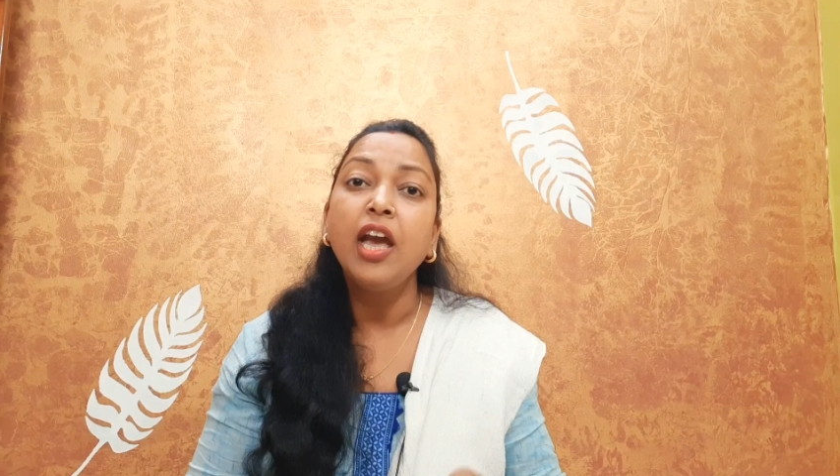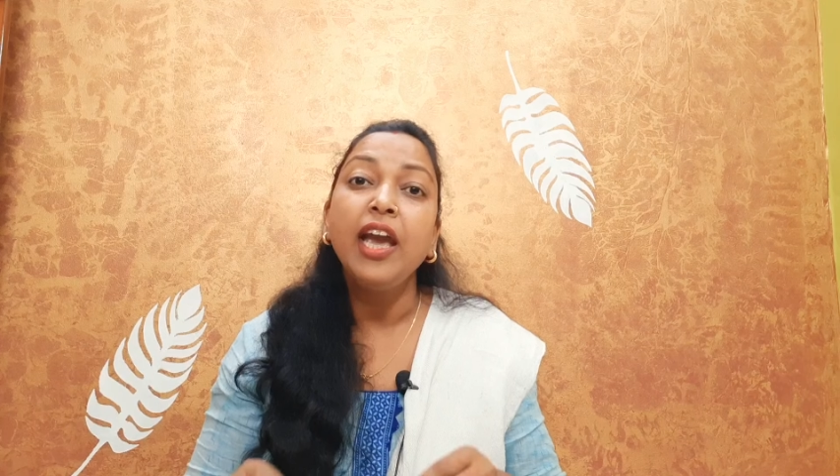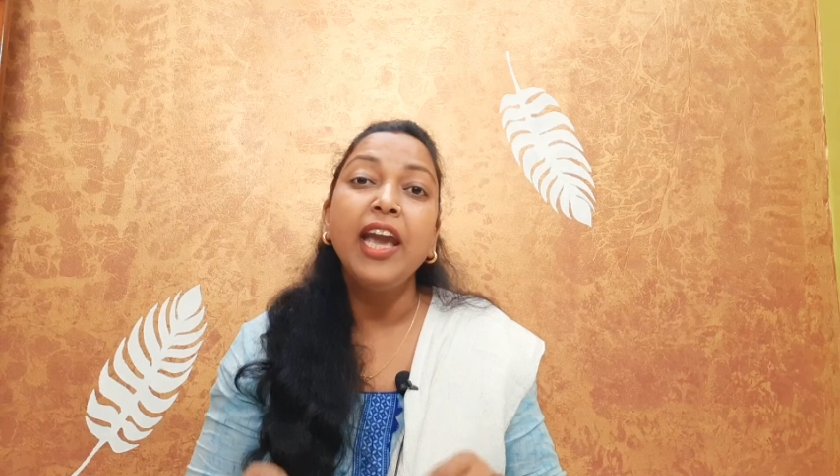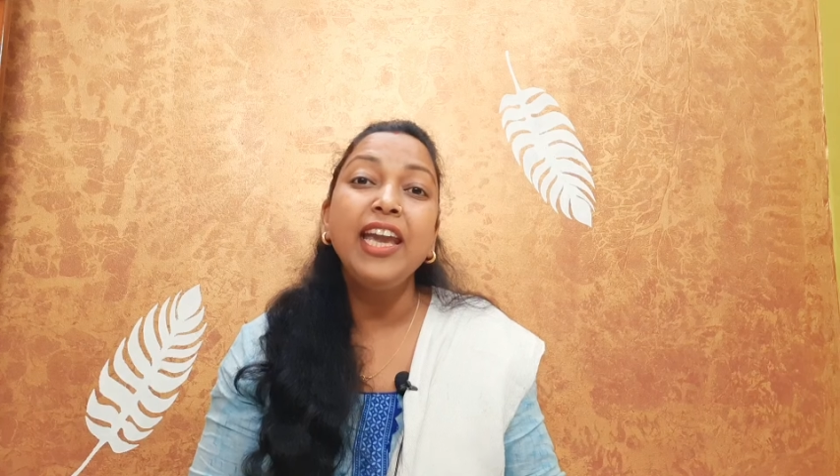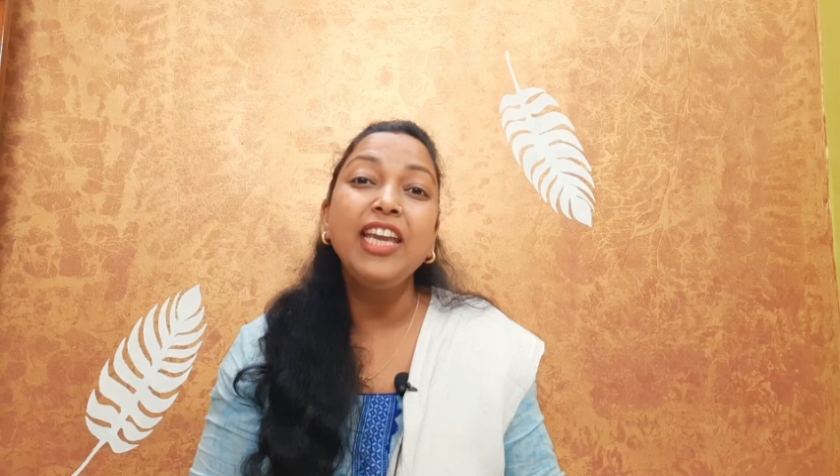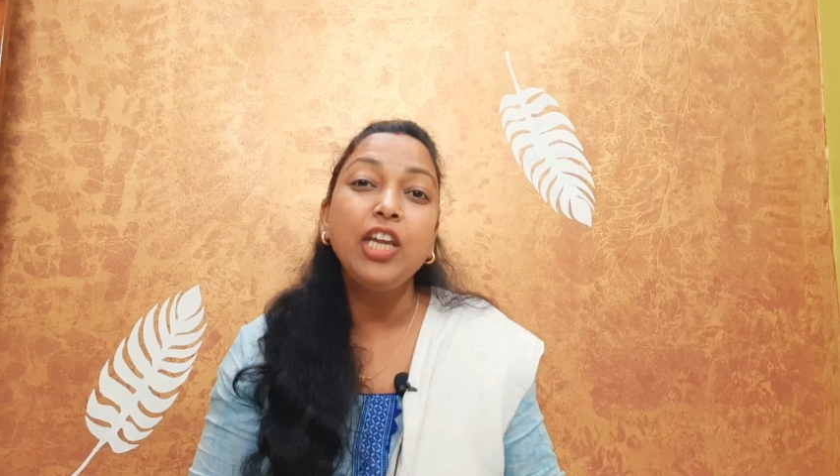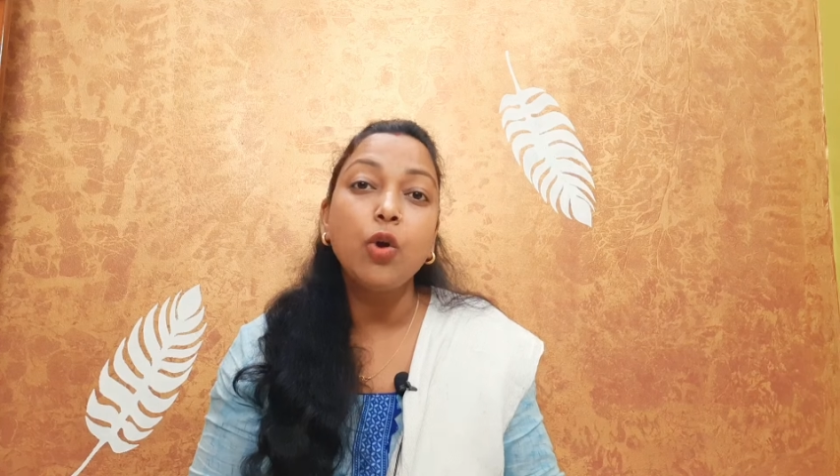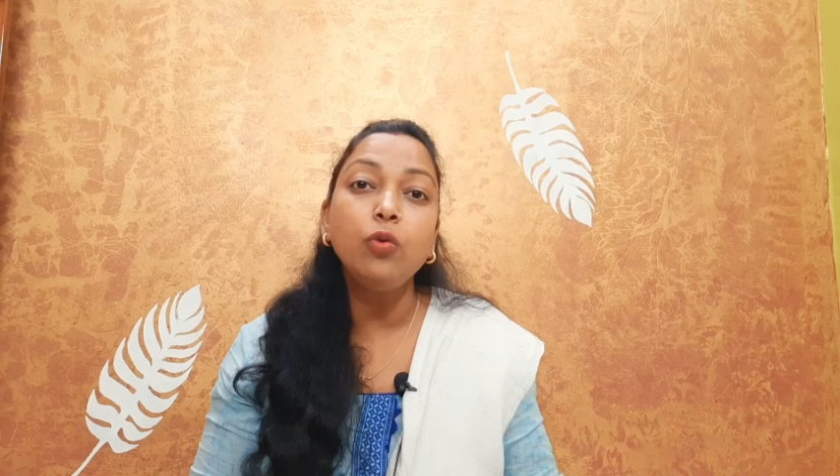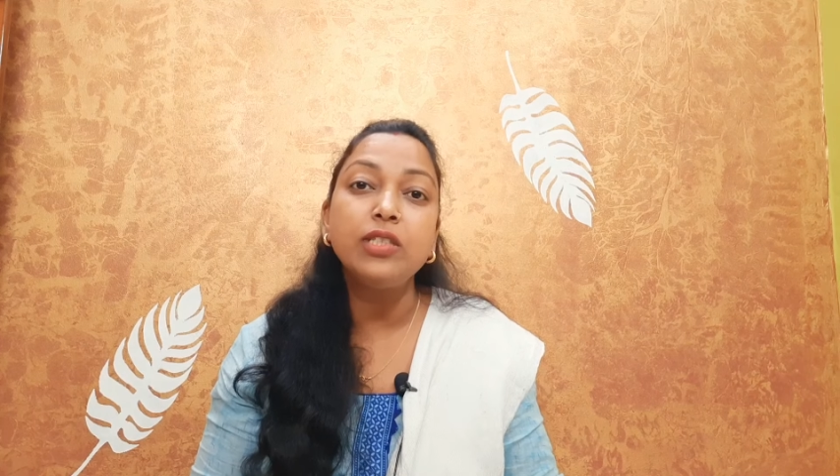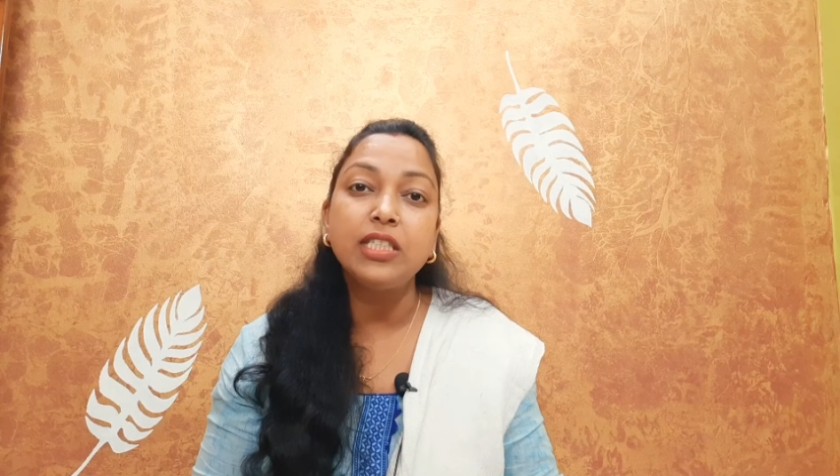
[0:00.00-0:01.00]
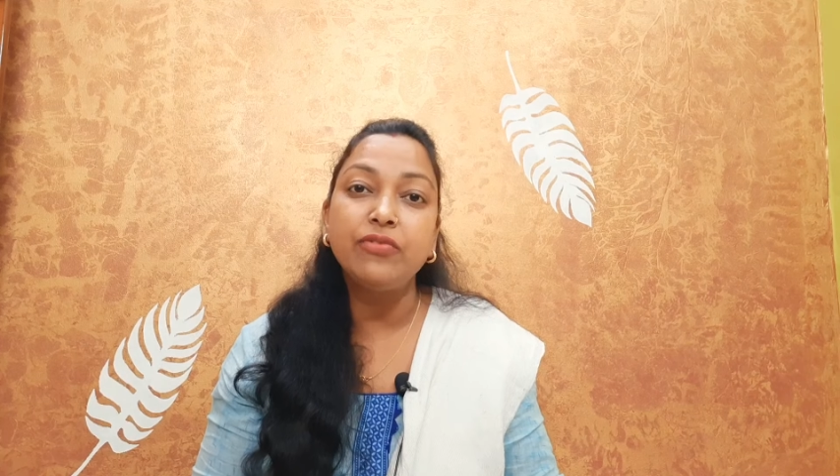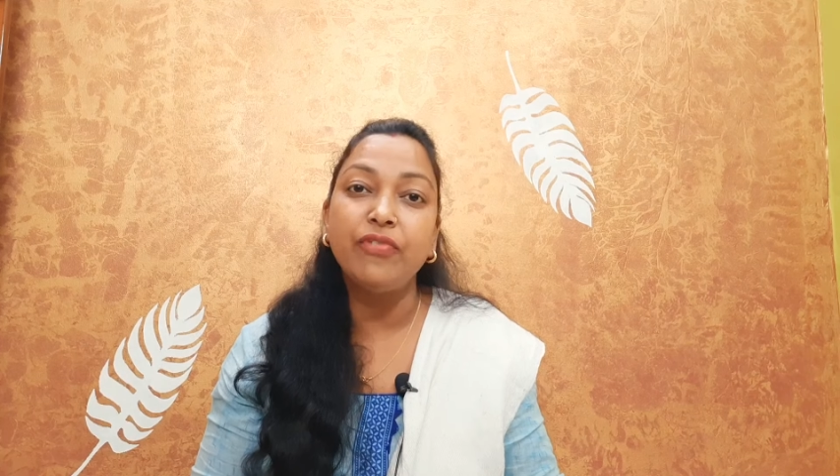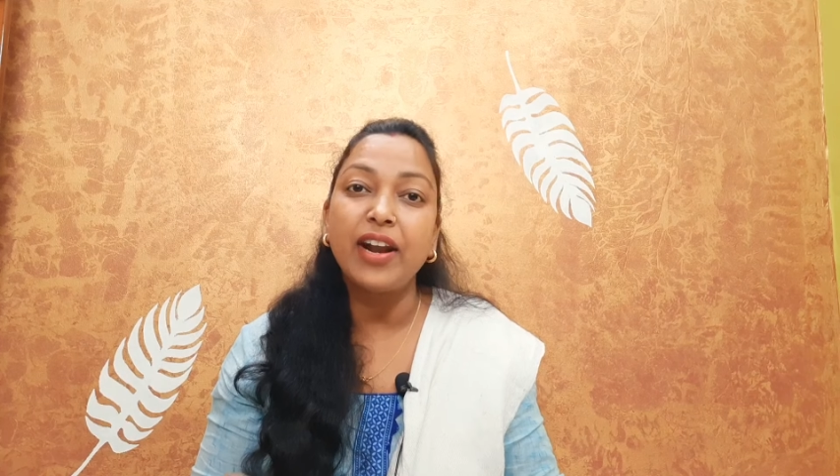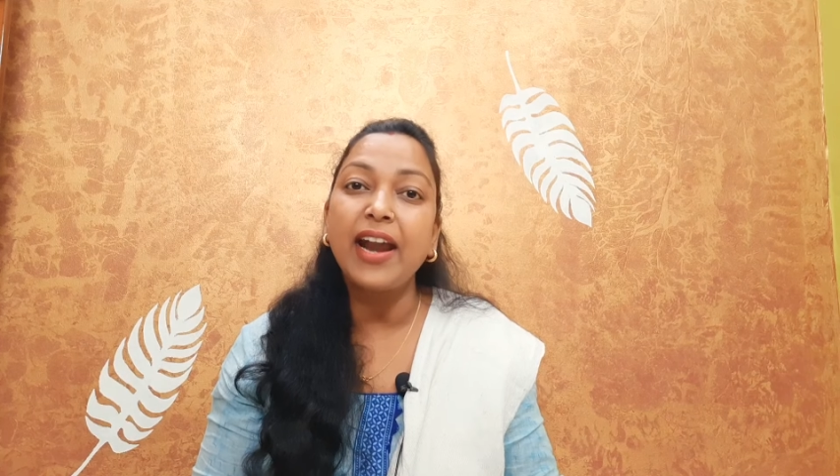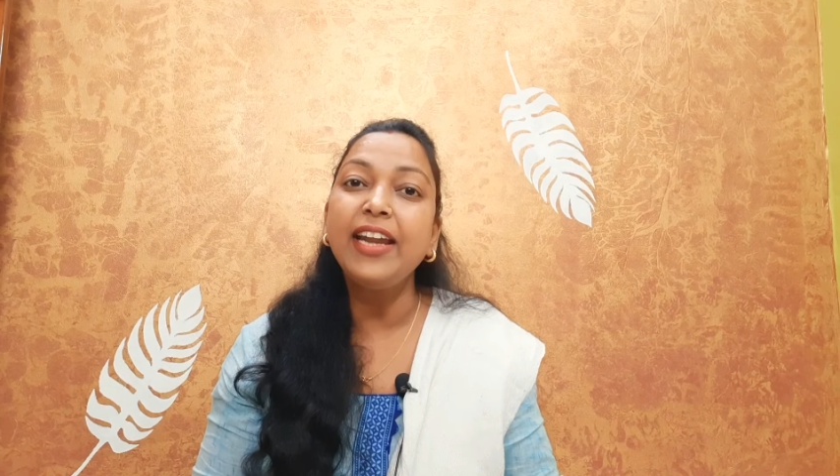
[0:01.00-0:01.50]
he used
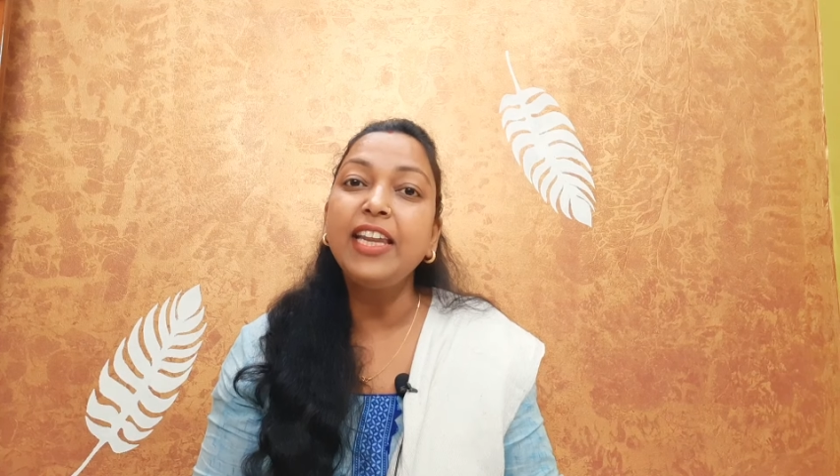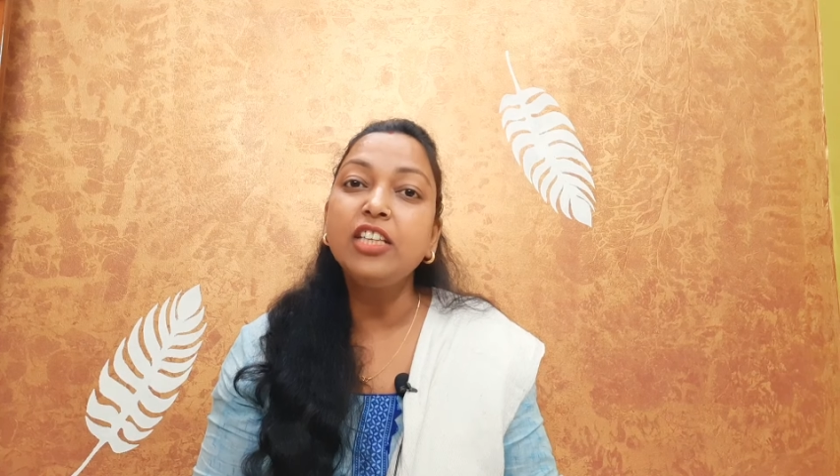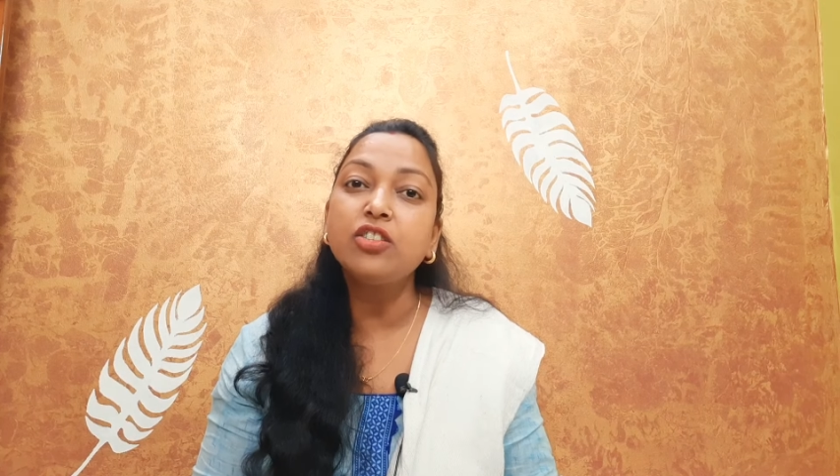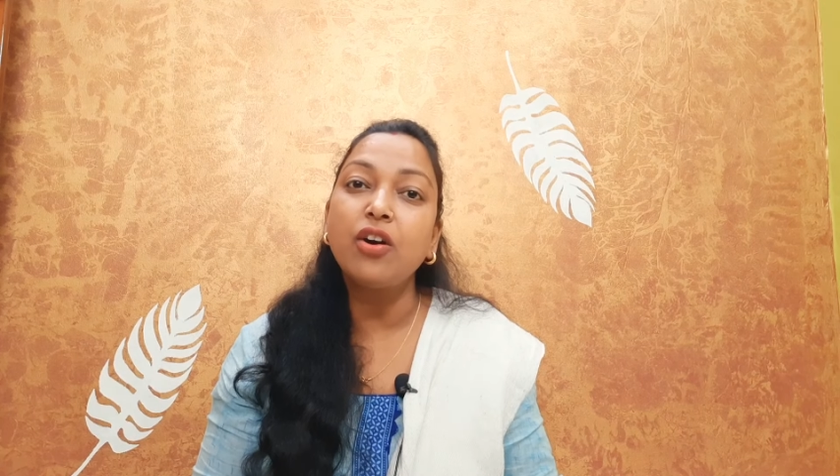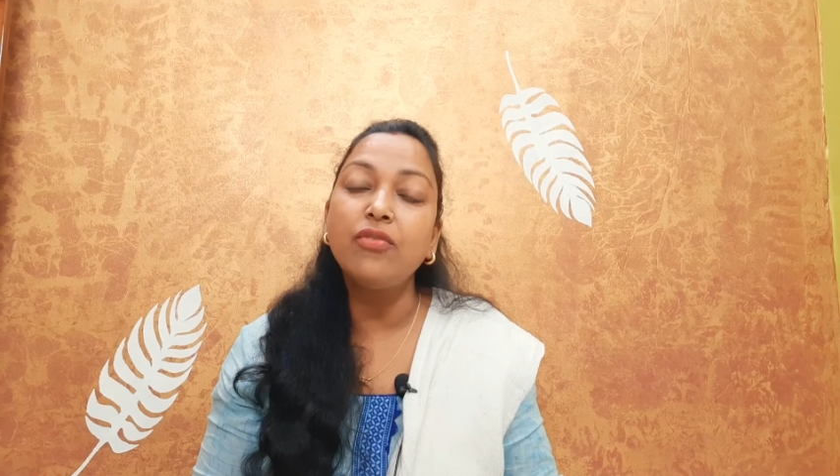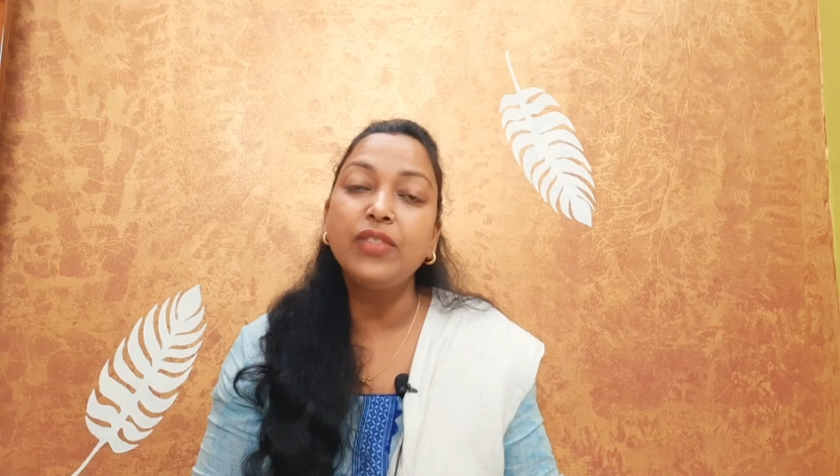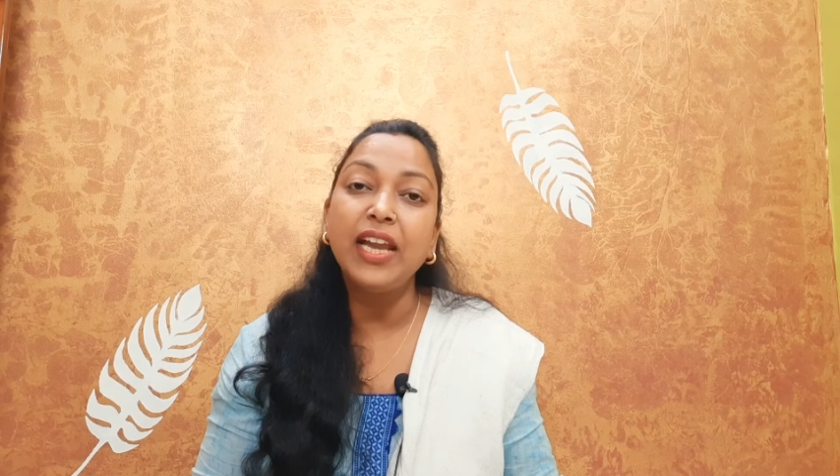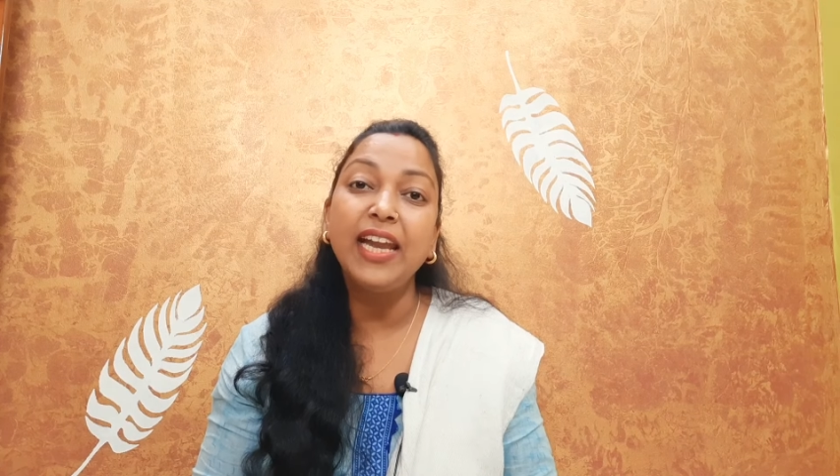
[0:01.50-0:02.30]
varieties of the